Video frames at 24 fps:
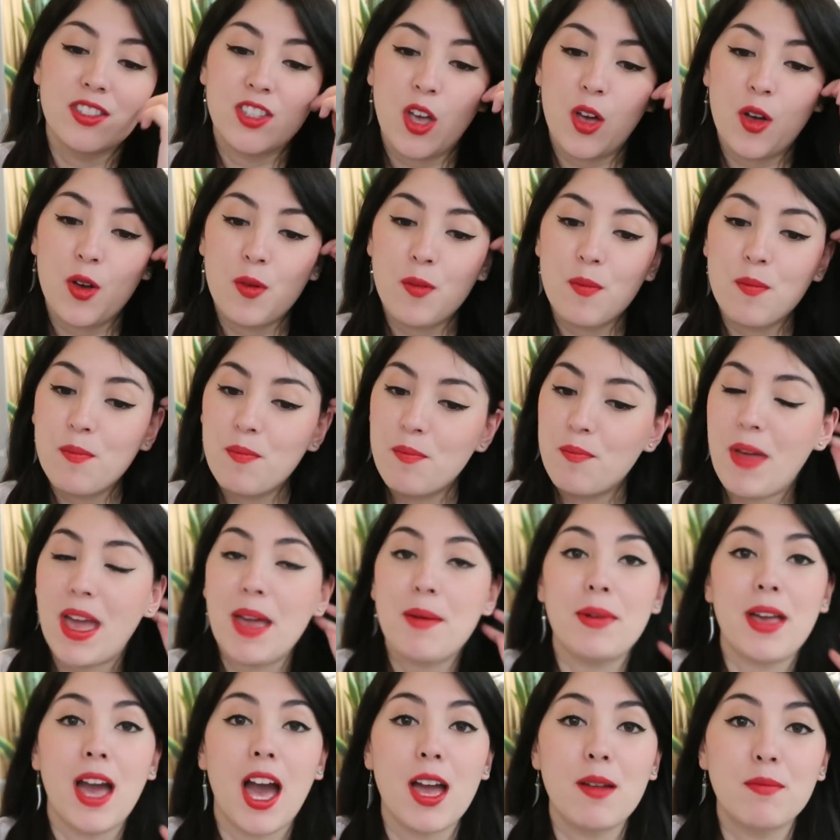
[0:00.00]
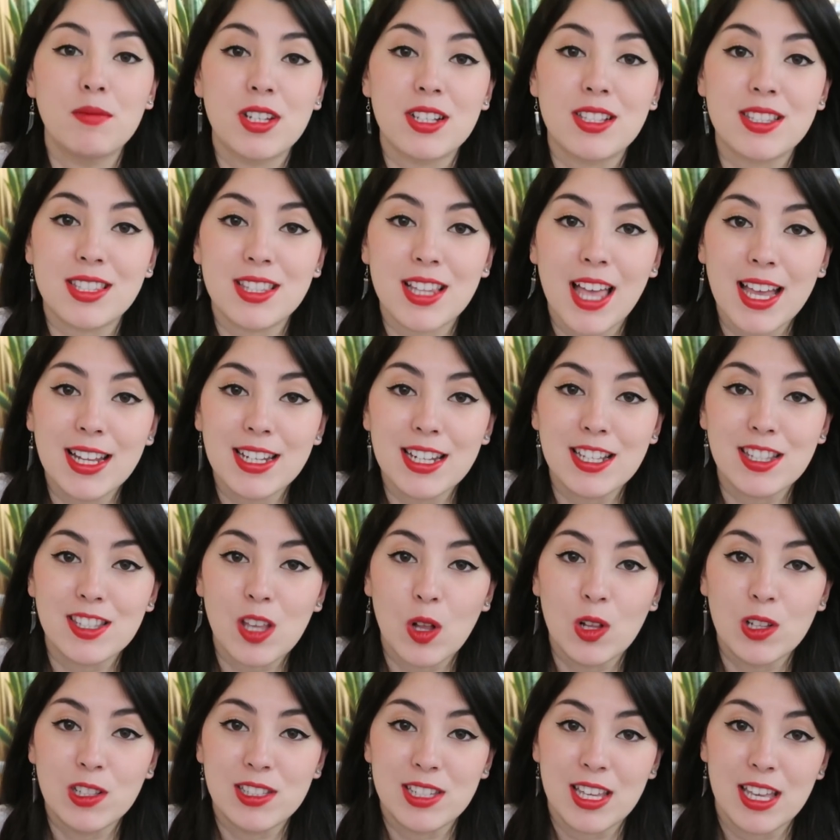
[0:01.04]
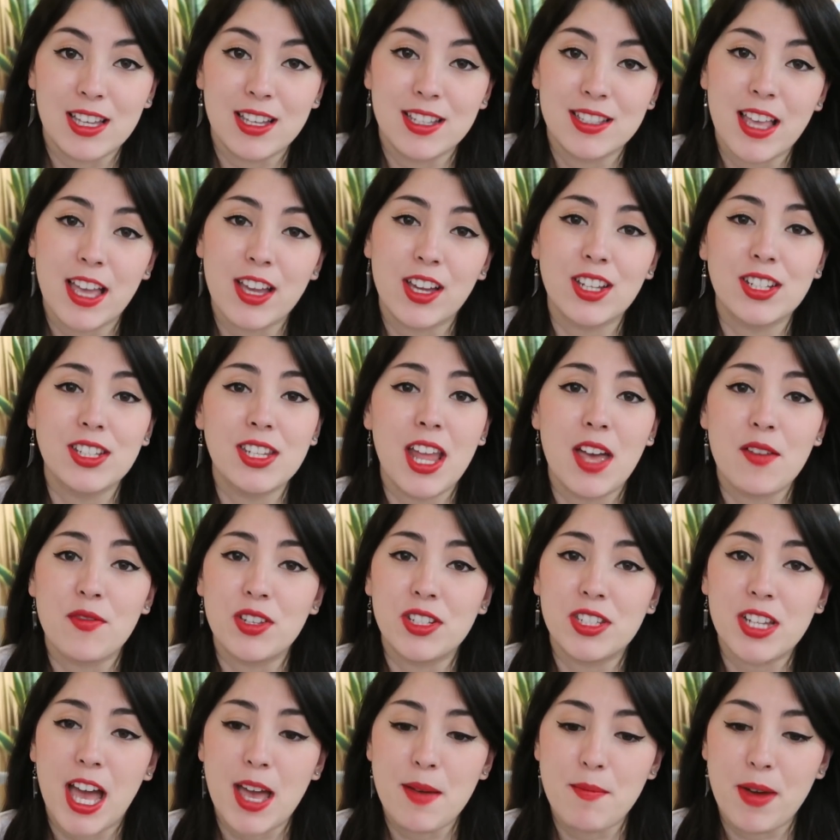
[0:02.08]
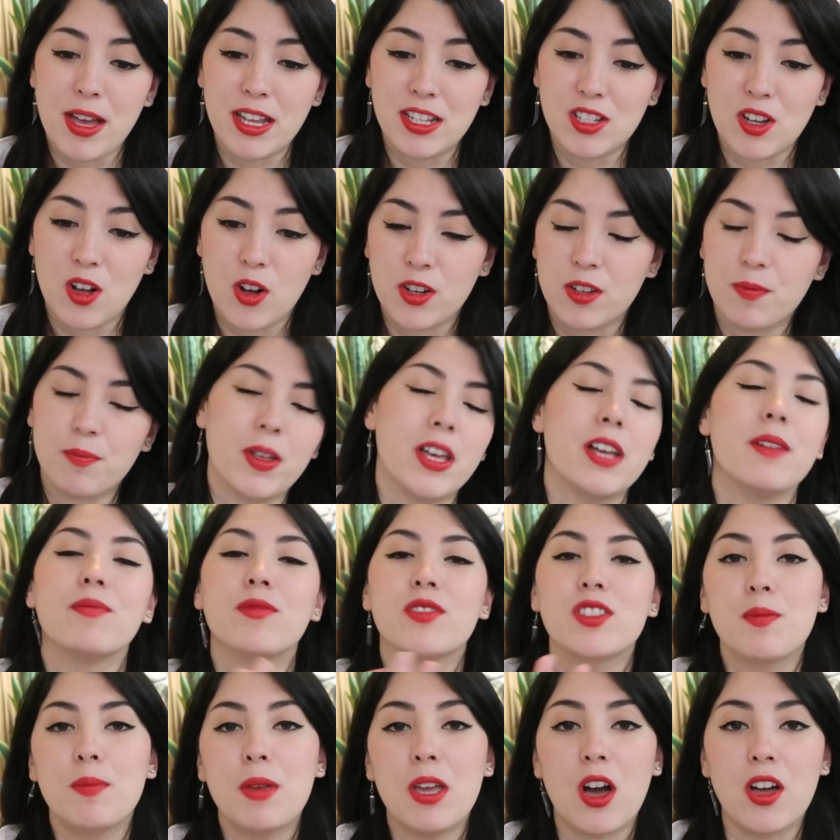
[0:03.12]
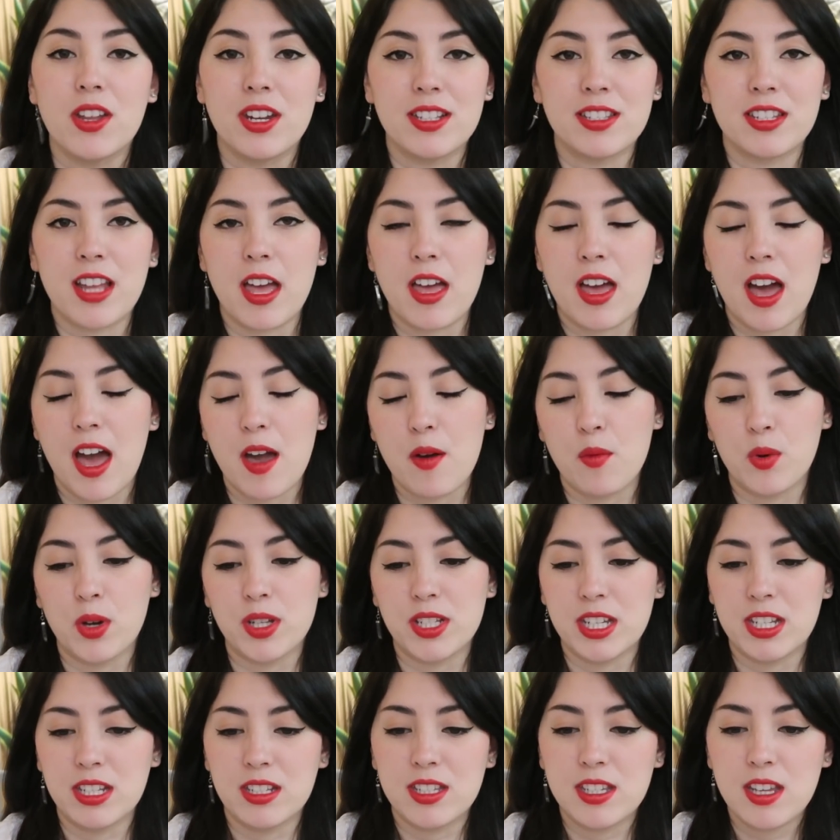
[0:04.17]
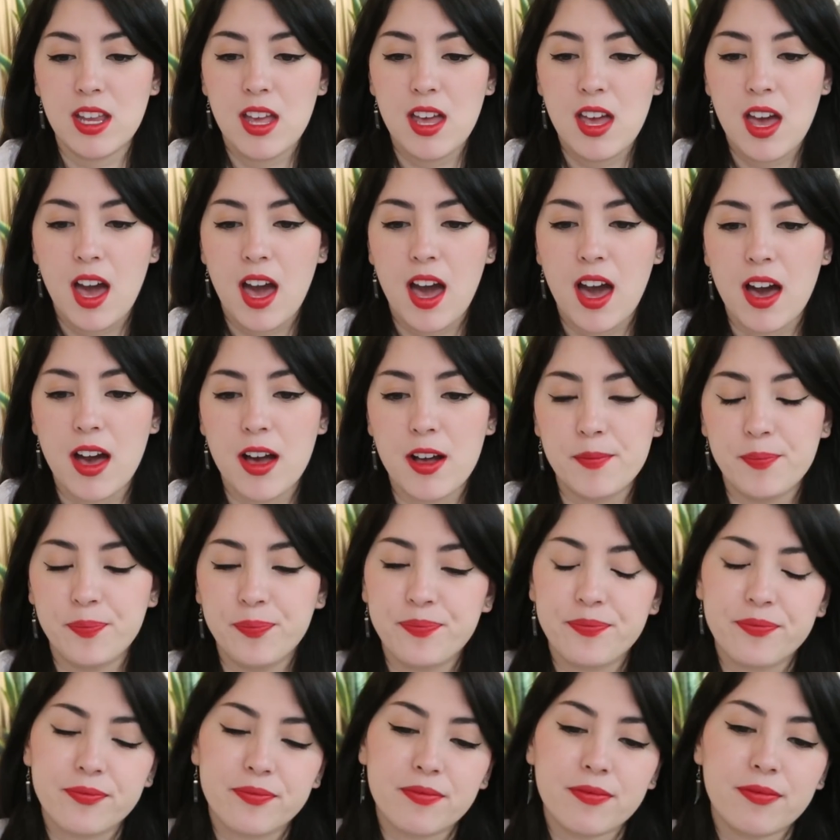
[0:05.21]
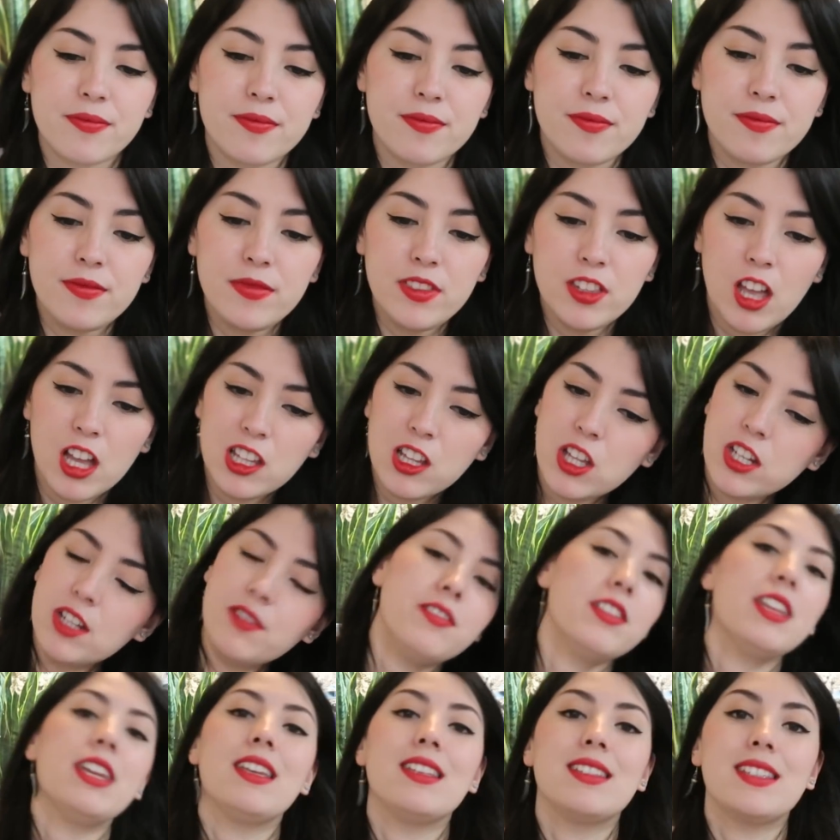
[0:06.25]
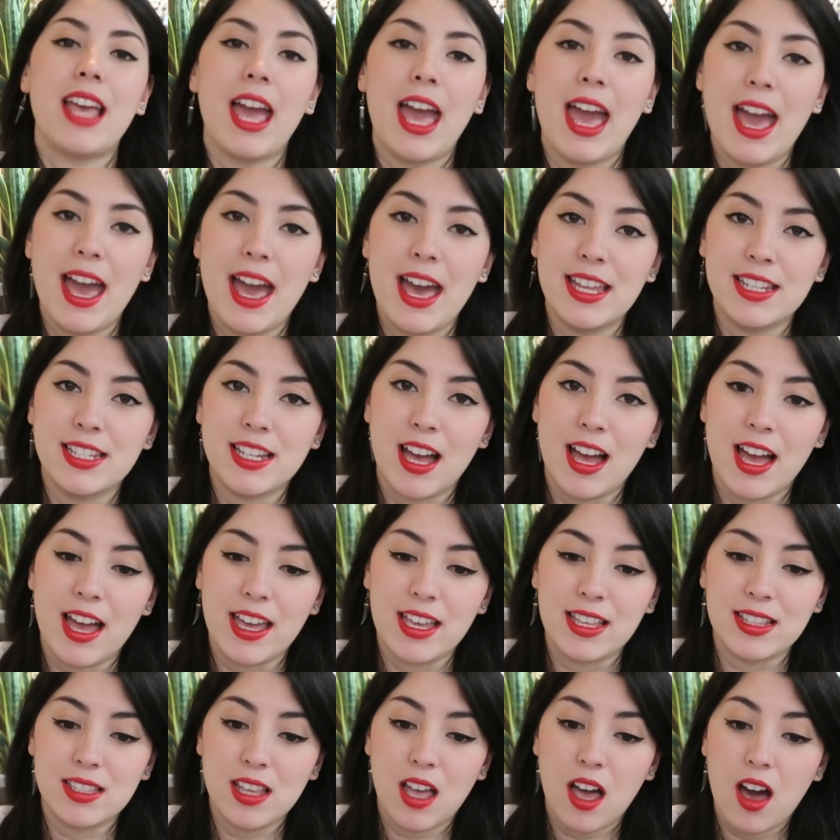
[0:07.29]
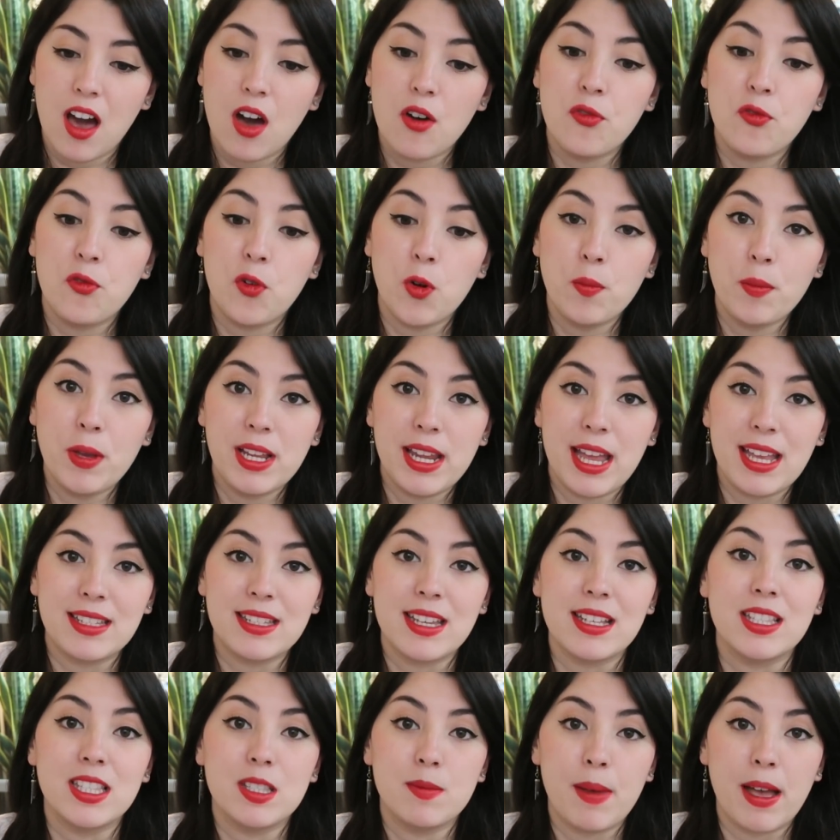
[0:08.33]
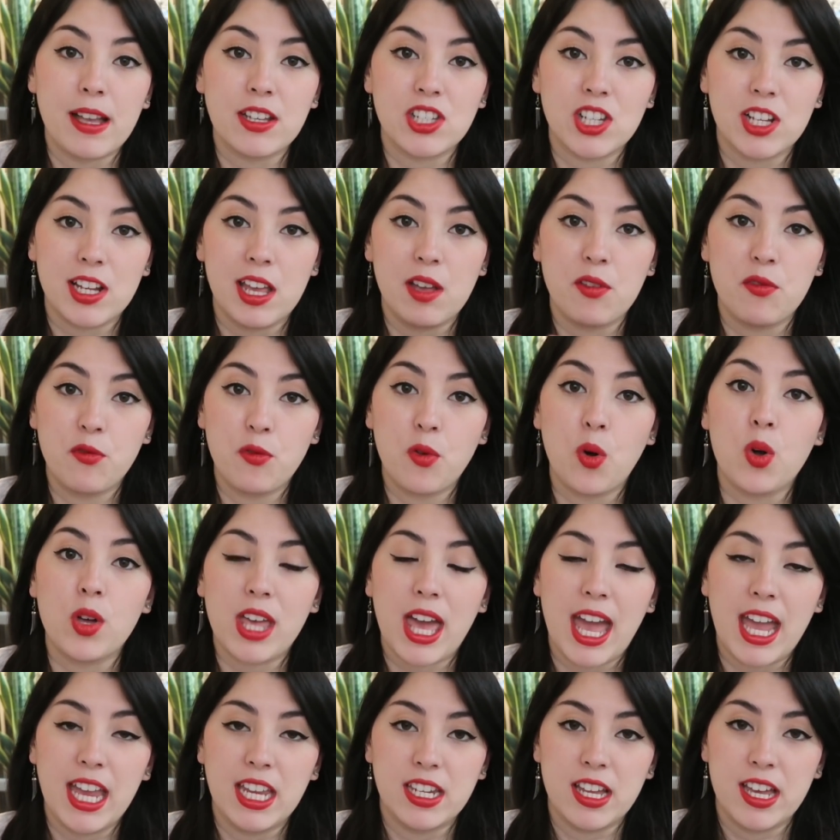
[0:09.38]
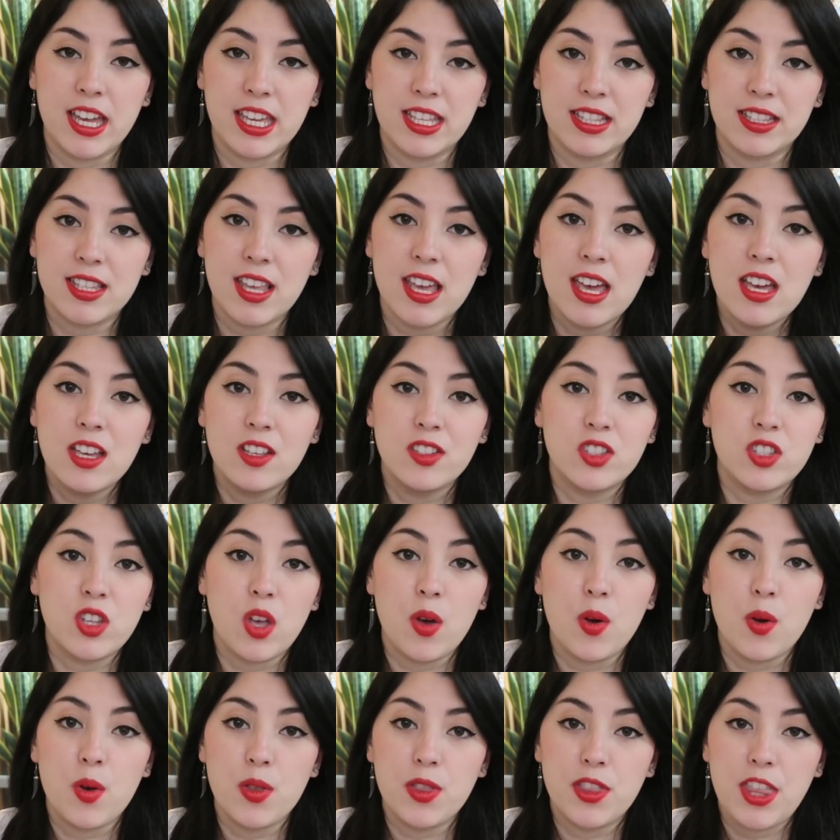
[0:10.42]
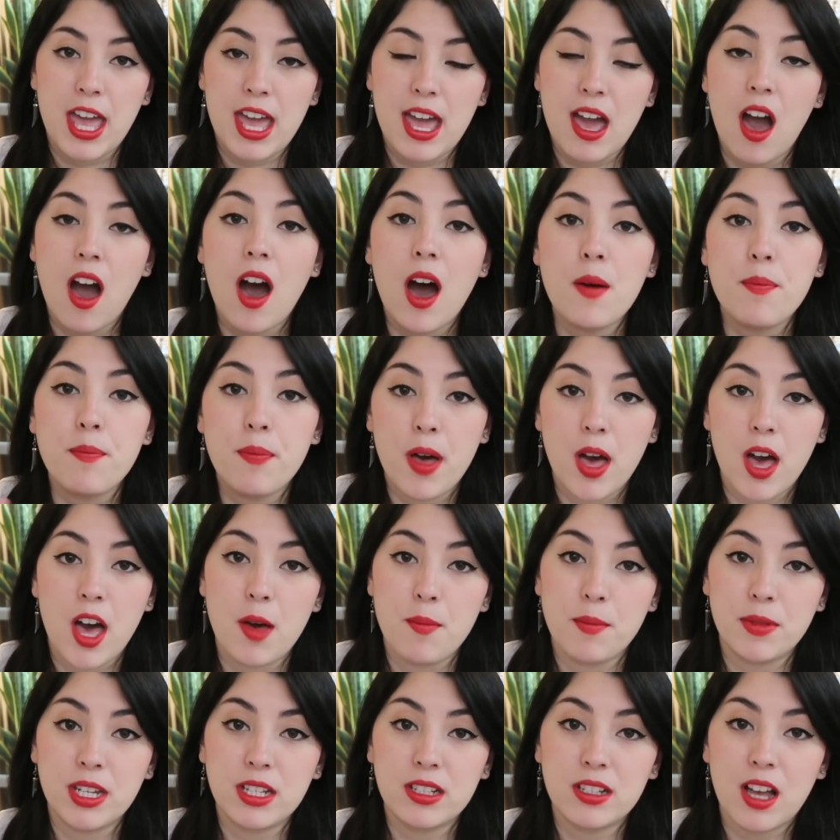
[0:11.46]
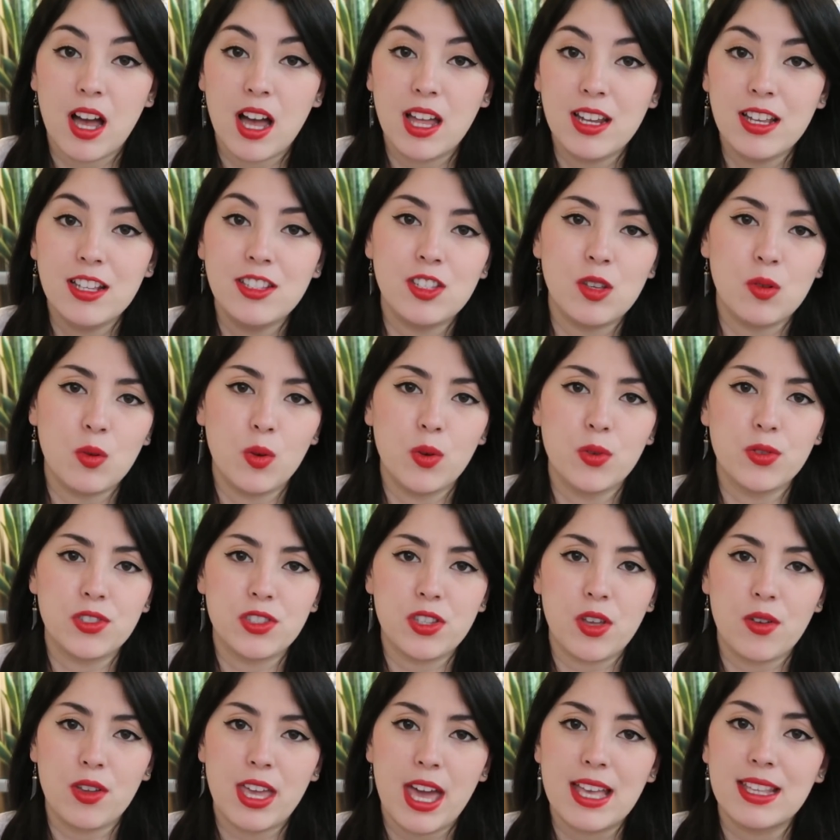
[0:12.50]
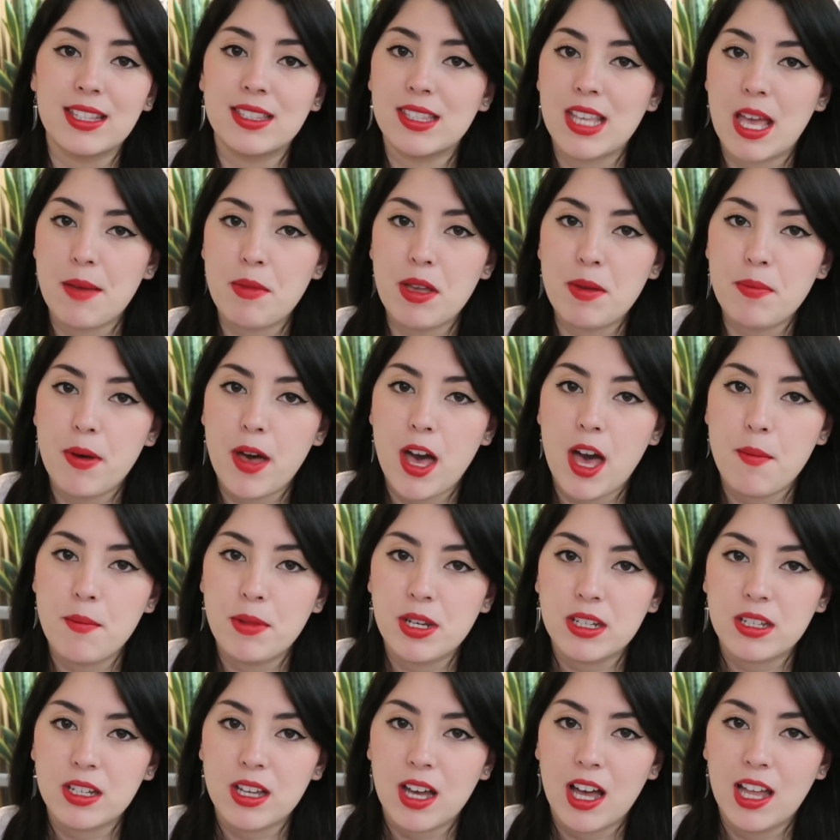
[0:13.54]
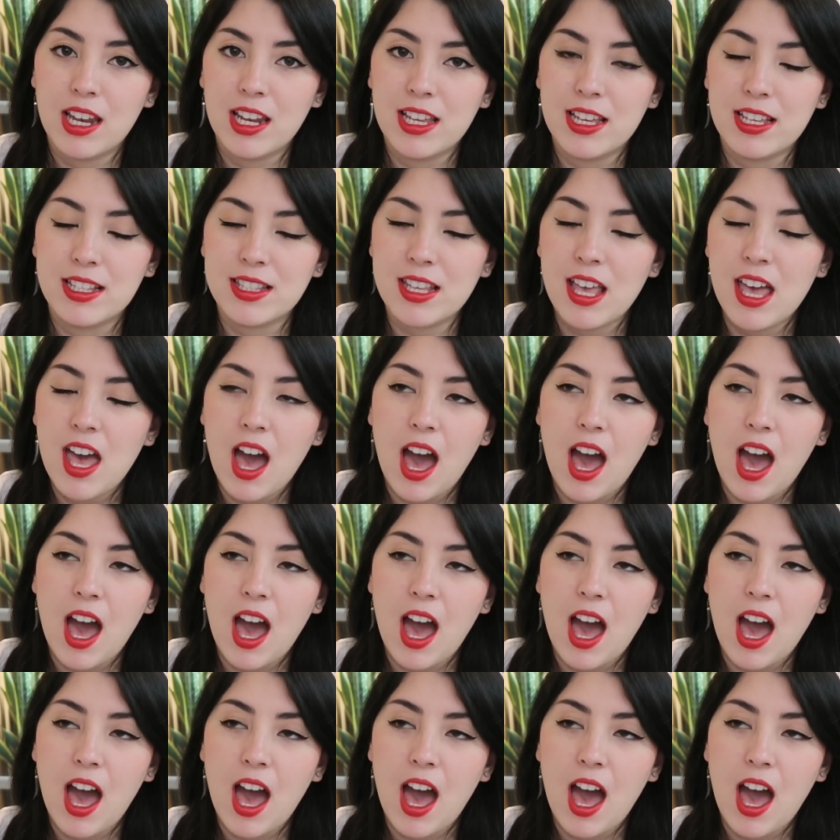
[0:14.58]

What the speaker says: So maybe I'm just slightly salty because I could never dye my dog, but to be honest, I wouldn't. A lot of these hair dyes are formulated specially for canines, so they are permanent colours. You also get semi-permanent colours.